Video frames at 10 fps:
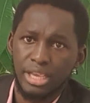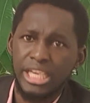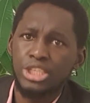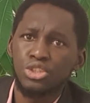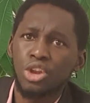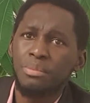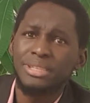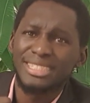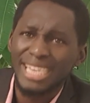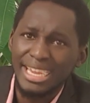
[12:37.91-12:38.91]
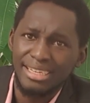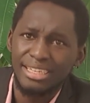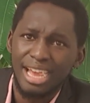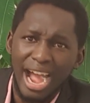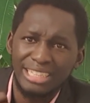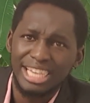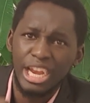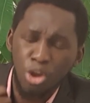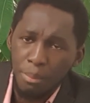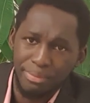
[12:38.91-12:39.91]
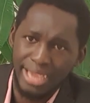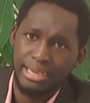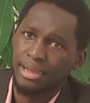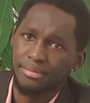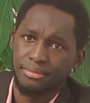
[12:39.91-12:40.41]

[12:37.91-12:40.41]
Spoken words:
He should not be seen as a lawbreaker.